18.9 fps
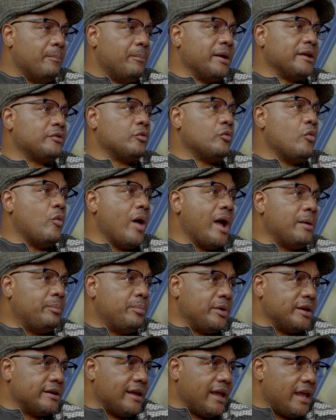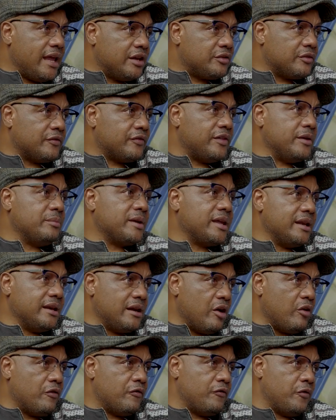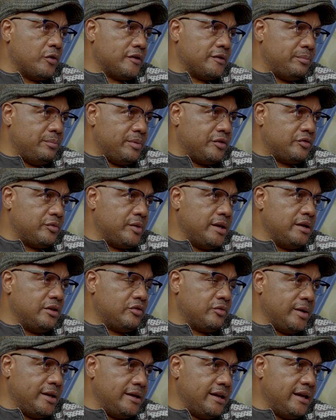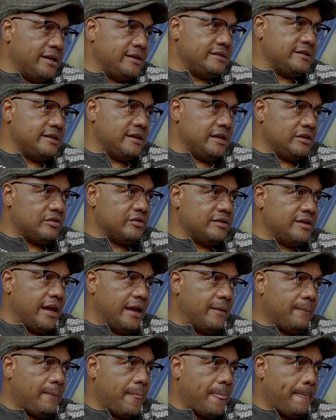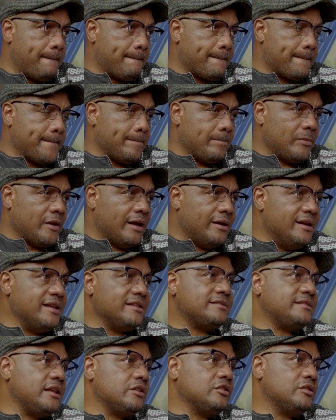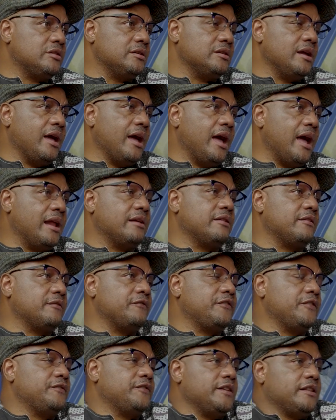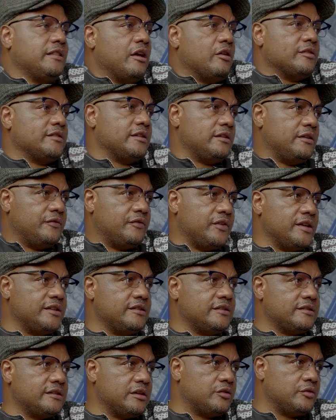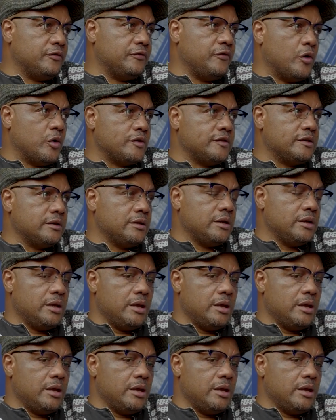But 1.8 of them can now vote between 2018 and today. Less than 150,000 have registered to vote.